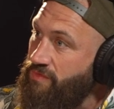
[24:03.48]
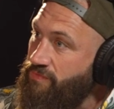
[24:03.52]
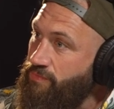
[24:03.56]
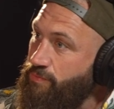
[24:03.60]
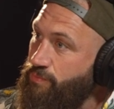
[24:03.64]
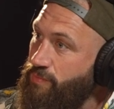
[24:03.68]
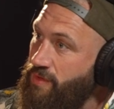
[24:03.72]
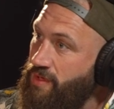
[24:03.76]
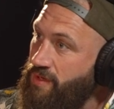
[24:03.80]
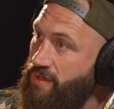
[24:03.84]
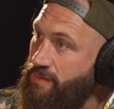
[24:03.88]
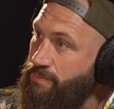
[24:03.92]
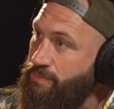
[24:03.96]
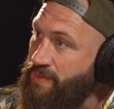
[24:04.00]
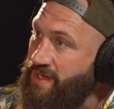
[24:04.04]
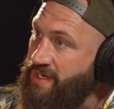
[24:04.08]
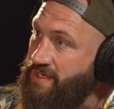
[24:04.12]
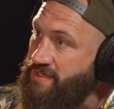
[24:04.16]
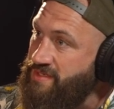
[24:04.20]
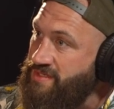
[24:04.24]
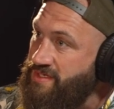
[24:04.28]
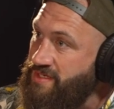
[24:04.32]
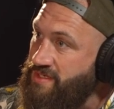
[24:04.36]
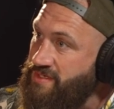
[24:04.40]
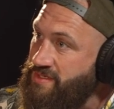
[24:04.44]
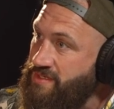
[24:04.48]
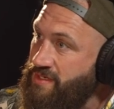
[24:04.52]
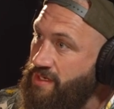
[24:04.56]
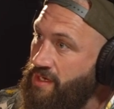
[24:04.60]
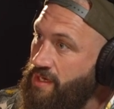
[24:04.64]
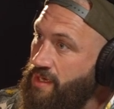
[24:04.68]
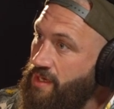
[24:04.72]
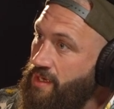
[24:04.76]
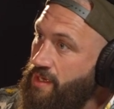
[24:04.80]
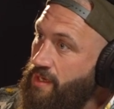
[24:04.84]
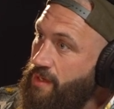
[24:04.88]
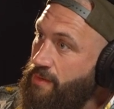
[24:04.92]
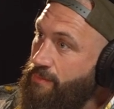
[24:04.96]
of uh, penises
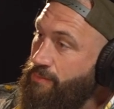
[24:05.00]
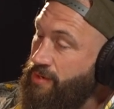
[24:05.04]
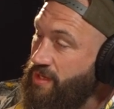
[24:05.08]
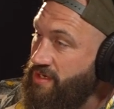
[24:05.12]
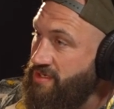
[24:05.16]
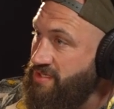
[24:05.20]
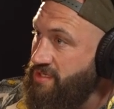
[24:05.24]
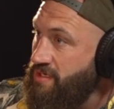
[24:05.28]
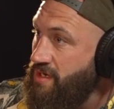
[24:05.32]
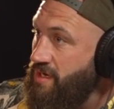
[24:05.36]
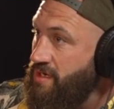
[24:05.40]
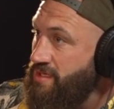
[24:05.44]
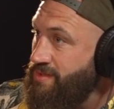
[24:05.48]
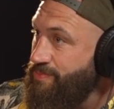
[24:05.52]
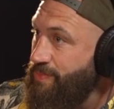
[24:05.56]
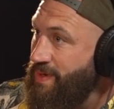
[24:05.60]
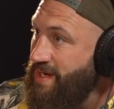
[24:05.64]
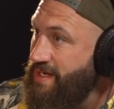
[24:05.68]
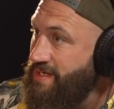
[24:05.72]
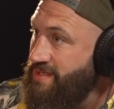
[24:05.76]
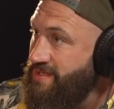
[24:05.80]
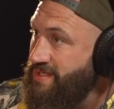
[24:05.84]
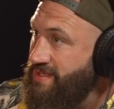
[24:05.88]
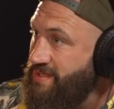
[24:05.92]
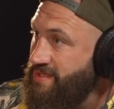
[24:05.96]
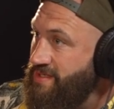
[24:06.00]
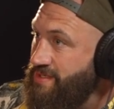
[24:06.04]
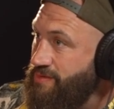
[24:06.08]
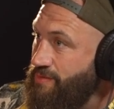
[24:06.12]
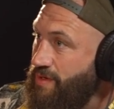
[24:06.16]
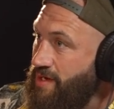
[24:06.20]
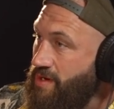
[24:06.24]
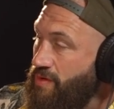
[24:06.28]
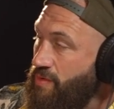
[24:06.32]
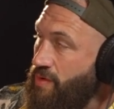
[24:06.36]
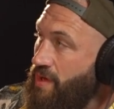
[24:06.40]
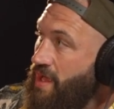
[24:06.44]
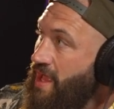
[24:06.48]
plaster cast penises as
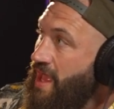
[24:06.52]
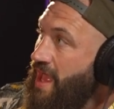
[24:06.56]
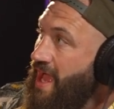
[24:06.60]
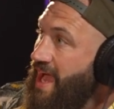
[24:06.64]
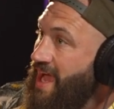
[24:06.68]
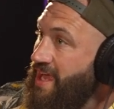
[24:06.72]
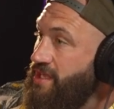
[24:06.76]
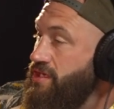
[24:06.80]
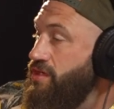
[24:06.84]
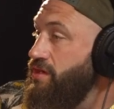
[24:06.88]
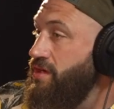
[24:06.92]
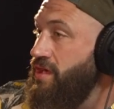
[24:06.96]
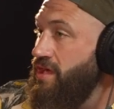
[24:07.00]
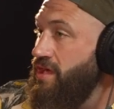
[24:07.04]
well, and you